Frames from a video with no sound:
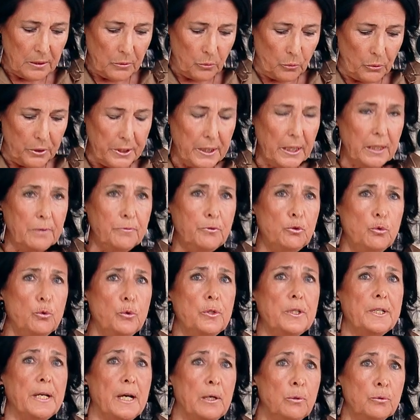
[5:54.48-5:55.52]
We have
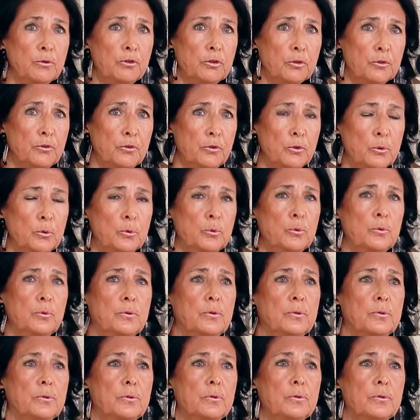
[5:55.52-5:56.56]
to count on you
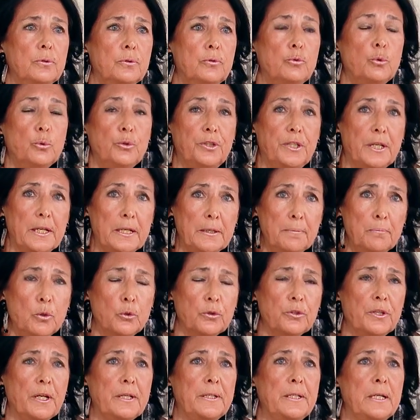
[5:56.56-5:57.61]
today
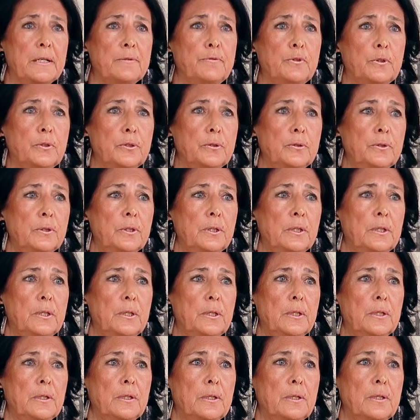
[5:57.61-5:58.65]
more than ever
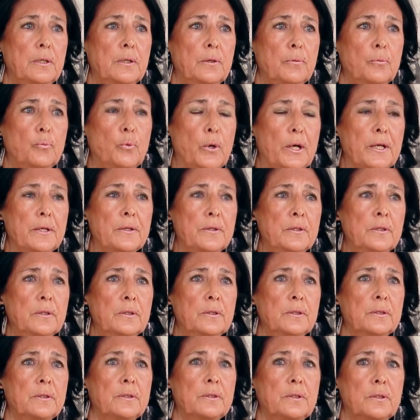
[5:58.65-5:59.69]

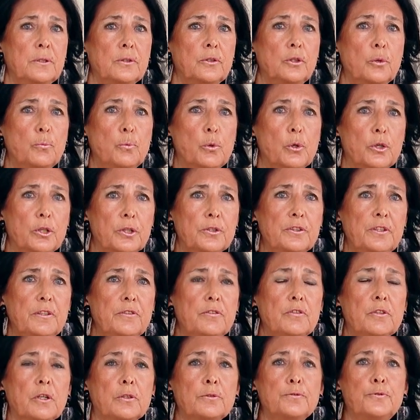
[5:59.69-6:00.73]
when the world
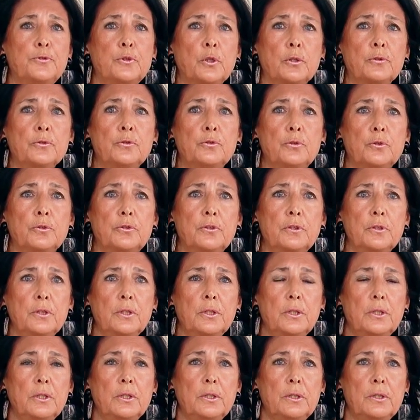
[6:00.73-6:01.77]
is confronted
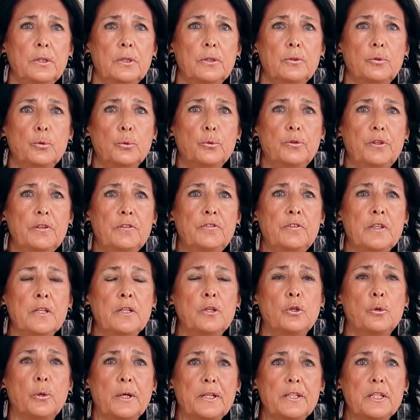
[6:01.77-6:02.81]
to this
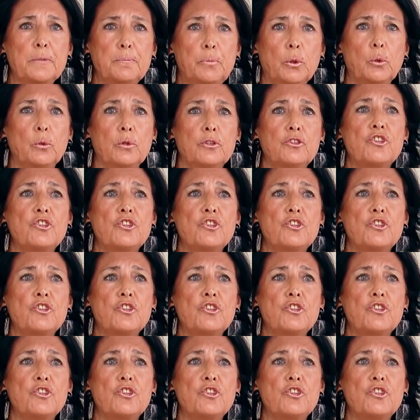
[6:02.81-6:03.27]
incredible